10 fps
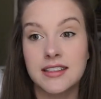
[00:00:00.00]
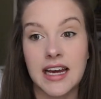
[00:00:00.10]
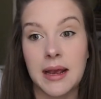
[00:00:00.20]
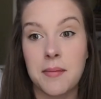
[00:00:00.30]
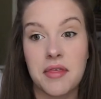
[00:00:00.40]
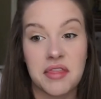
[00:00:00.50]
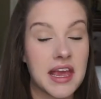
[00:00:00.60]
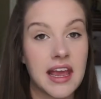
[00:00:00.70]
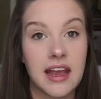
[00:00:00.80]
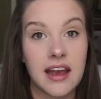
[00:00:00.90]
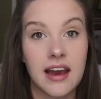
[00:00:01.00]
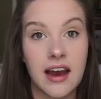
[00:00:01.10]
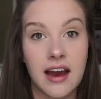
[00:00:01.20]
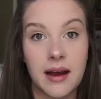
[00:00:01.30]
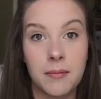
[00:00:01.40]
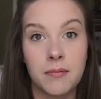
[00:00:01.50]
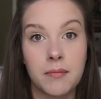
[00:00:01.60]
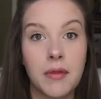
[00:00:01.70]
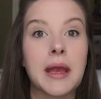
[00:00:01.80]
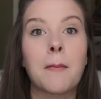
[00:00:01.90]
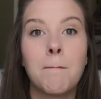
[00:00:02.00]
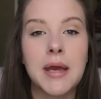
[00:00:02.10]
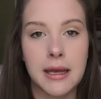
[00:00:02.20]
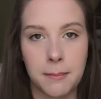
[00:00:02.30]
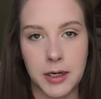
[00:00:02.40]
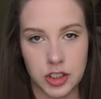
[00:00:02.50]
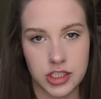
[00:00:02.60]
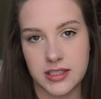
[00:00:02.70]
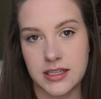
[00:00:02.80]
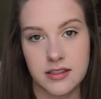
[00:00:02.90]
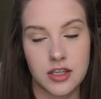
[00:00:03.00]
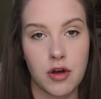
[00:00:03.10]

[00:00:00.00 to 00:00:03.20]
type thing, um, like big purchases.